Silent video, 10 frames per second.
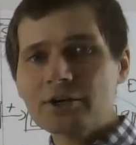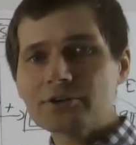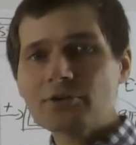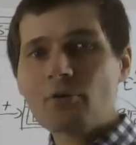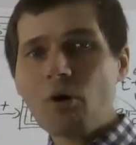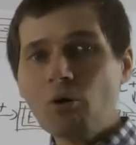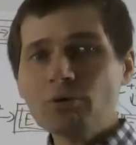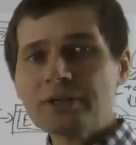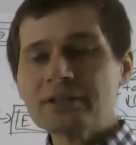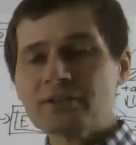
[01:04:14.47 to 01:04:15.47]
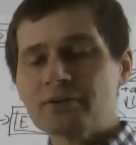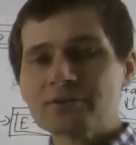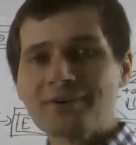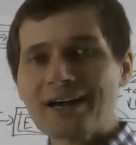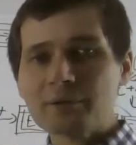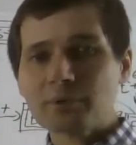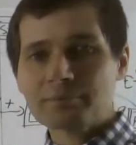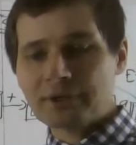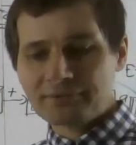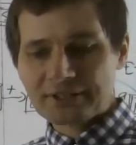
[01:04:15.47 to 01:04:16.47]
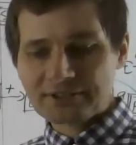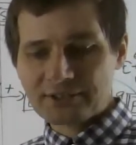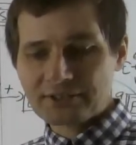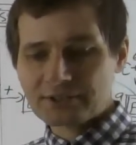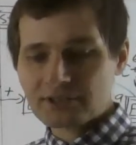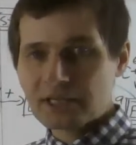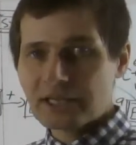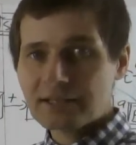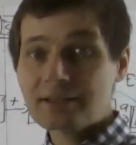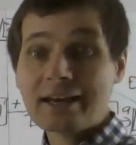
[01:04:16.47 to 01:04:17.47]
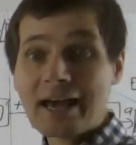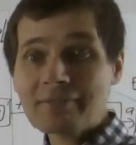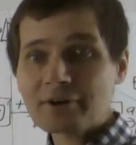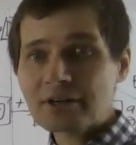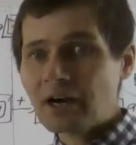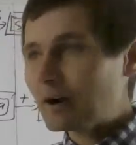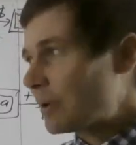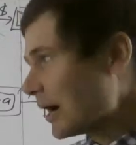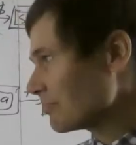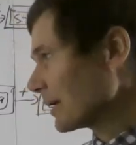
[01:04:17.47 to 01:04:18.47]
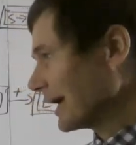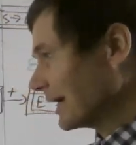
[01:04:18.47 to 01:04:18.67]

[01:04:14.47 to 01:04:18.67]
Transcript: to only those viable prefixes that ever come up